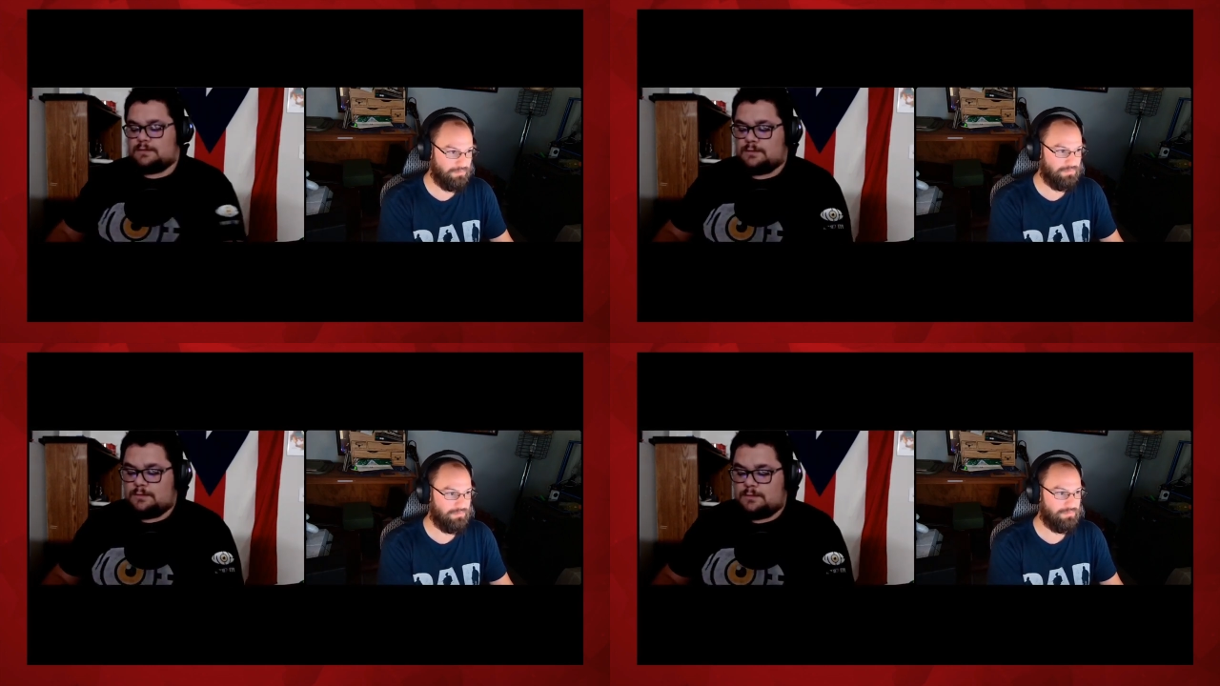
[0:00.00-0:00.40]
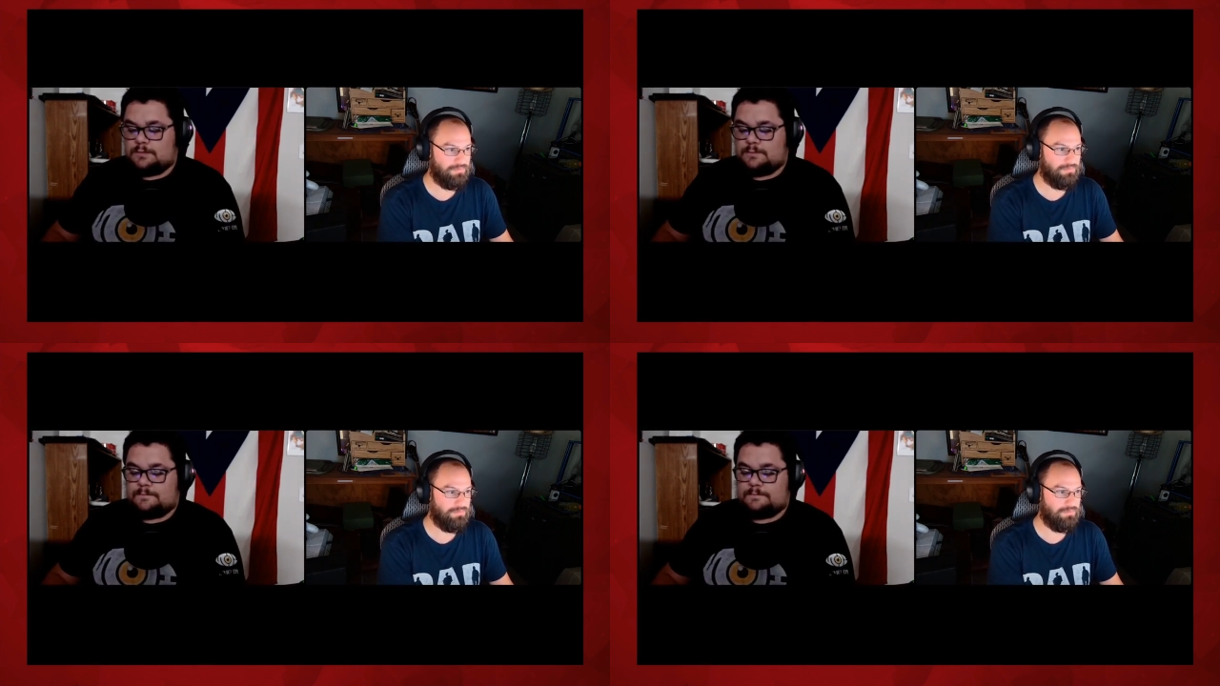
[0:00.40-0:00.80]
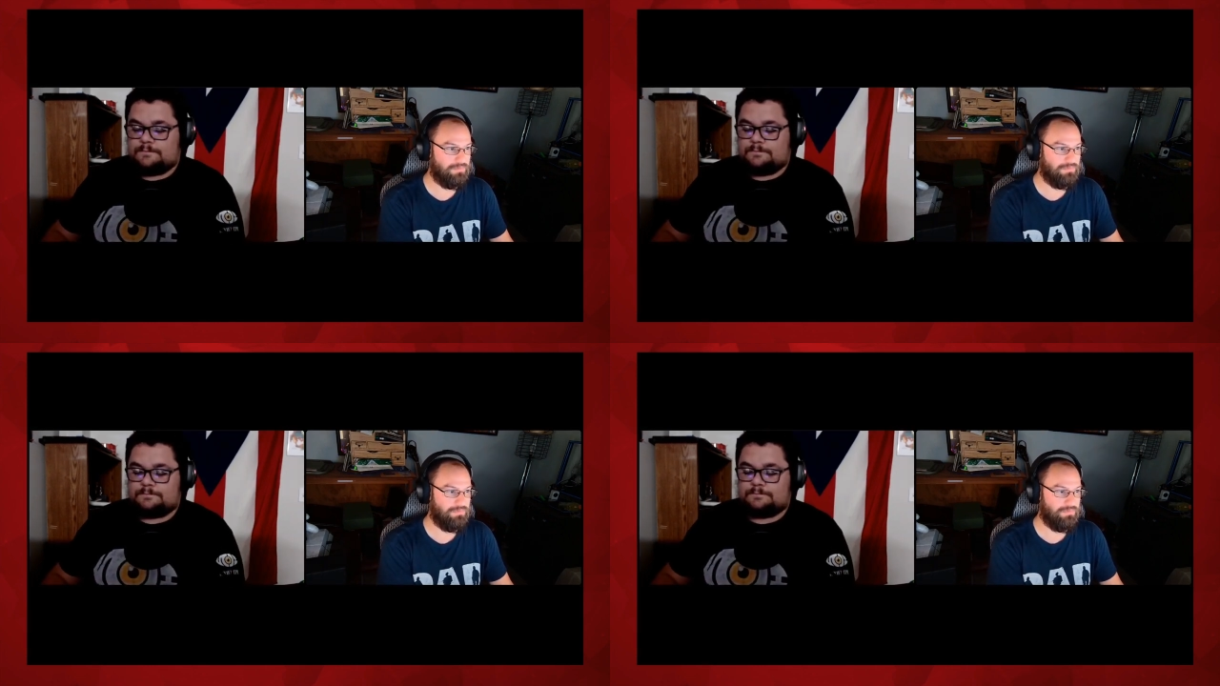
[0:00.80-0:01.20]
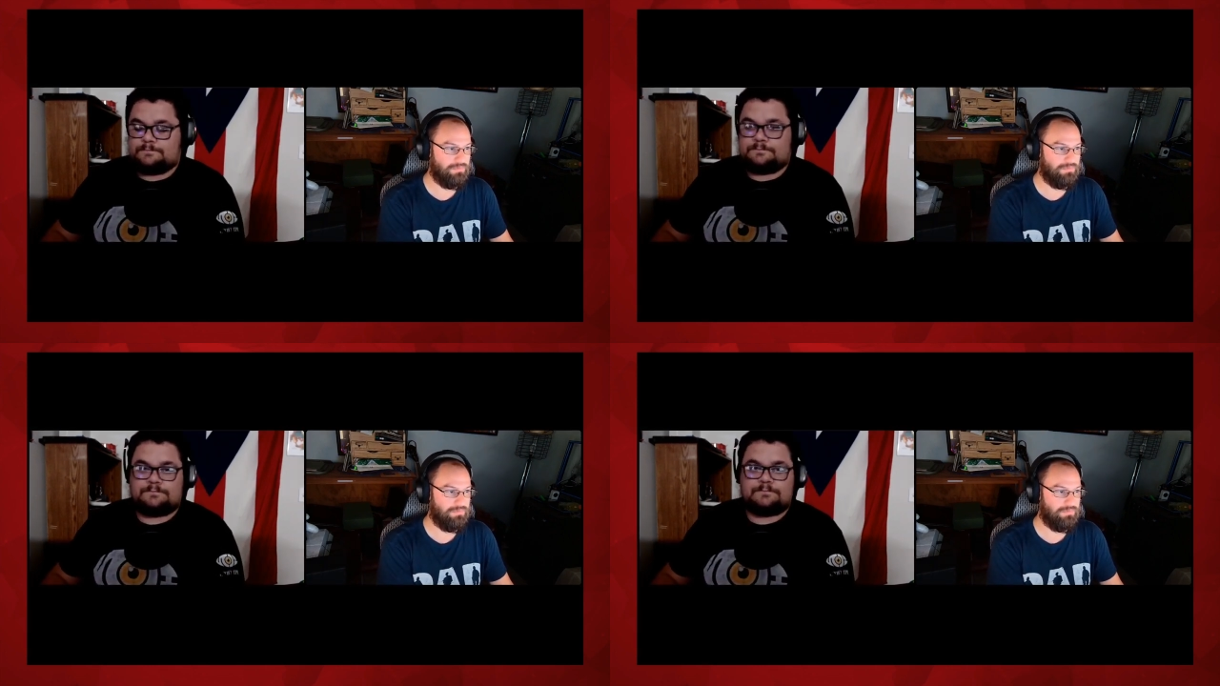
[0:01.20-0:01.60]

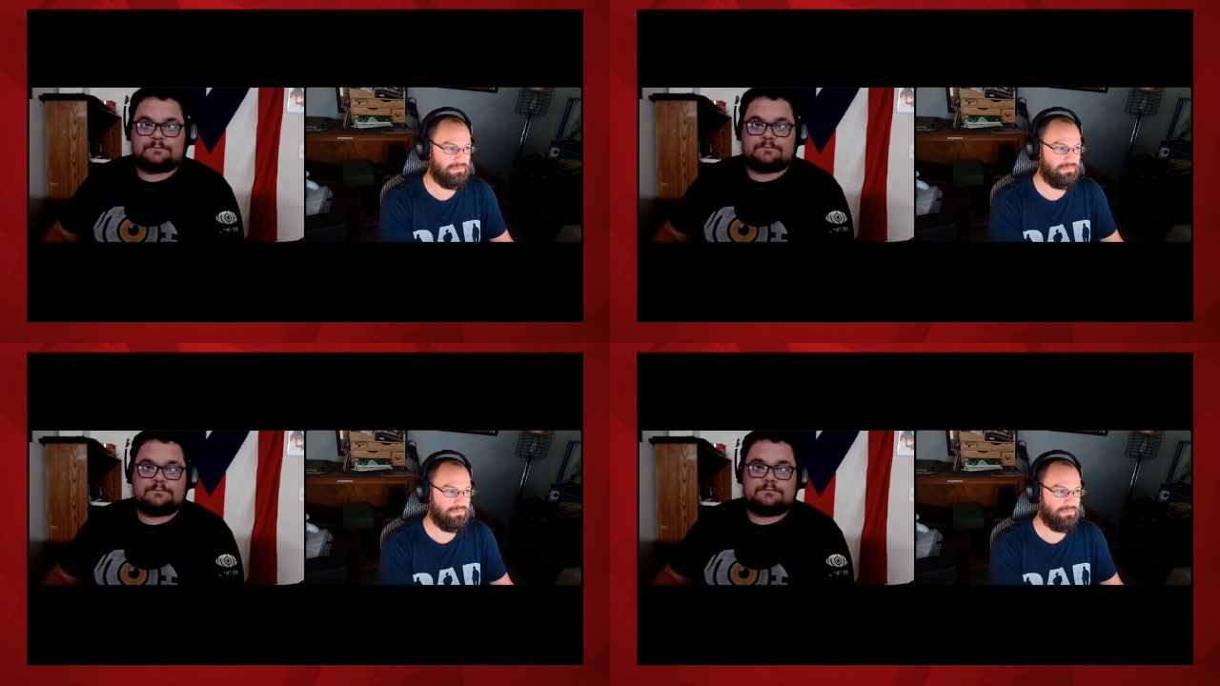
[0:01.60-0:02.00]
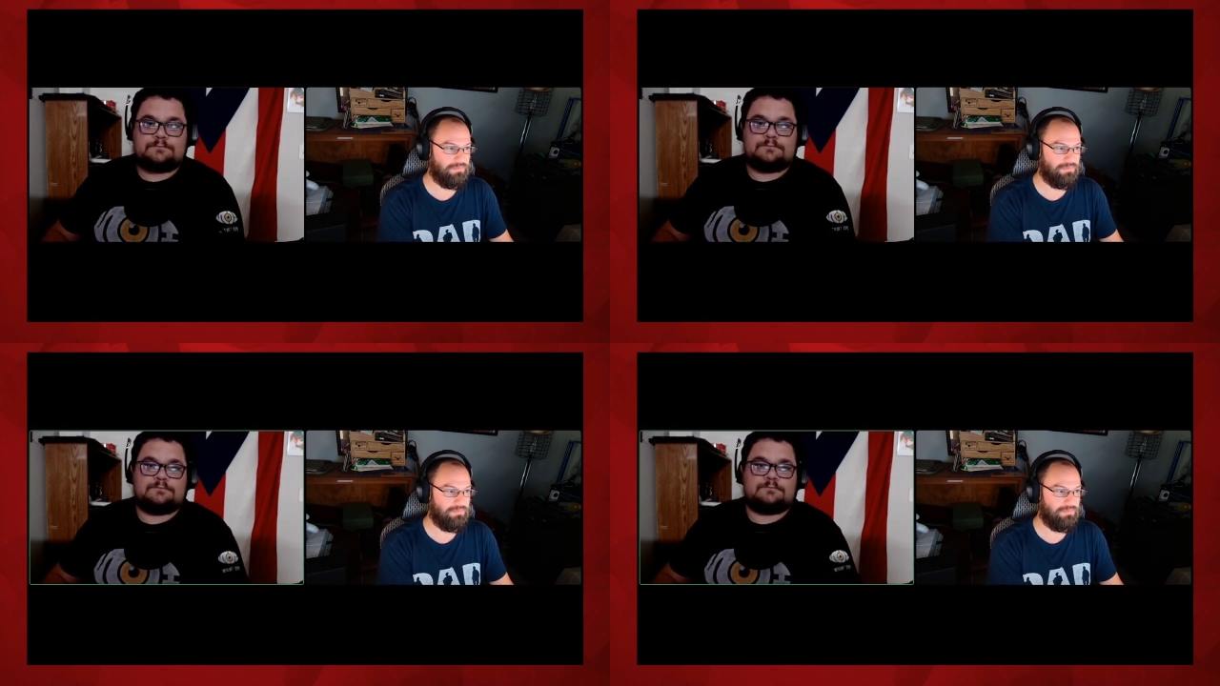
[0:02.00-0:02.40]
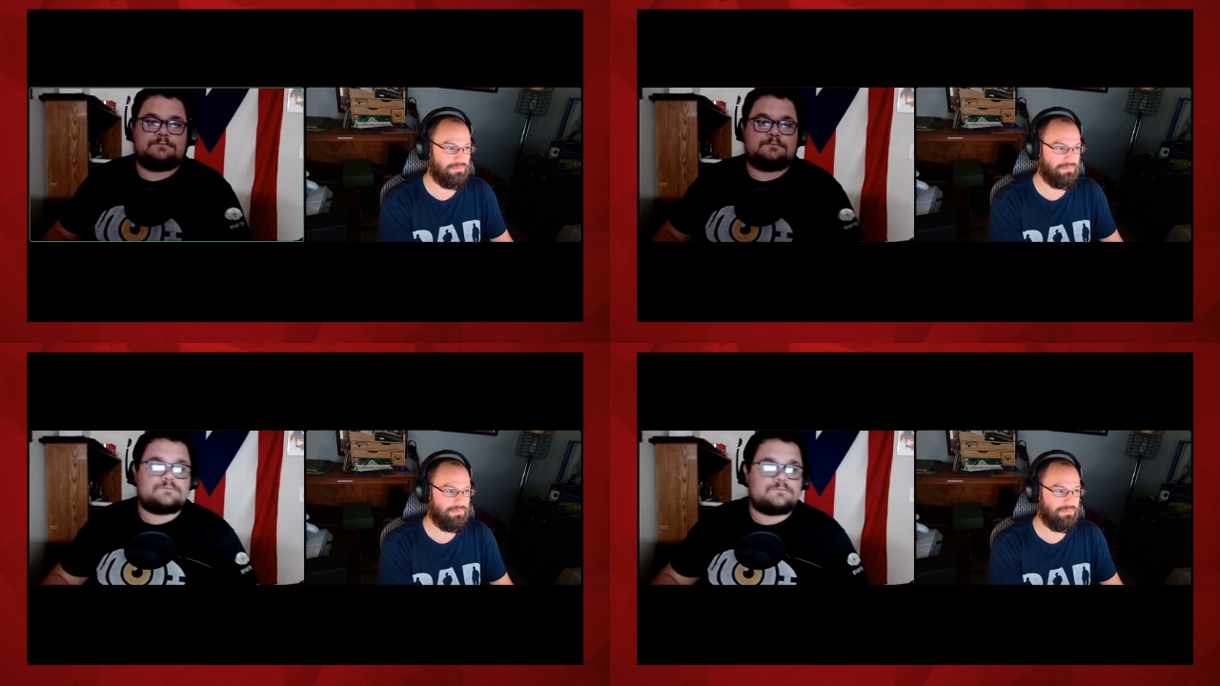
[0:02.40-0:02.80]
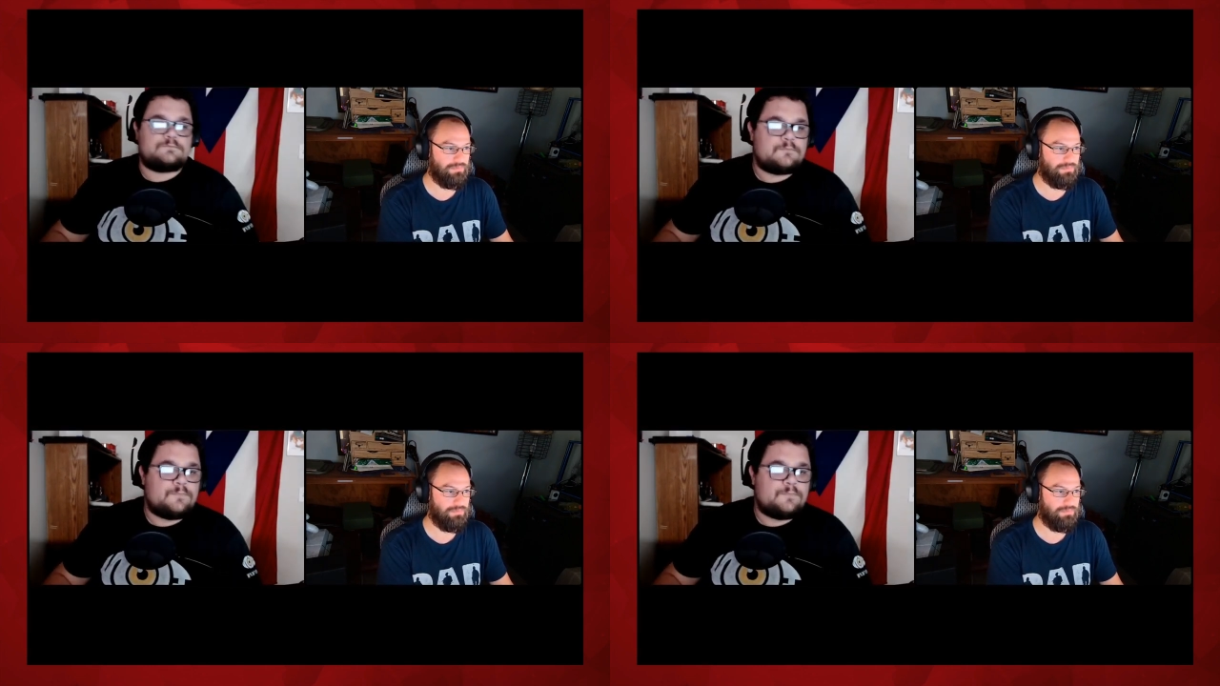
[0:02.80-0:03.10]
[no speech]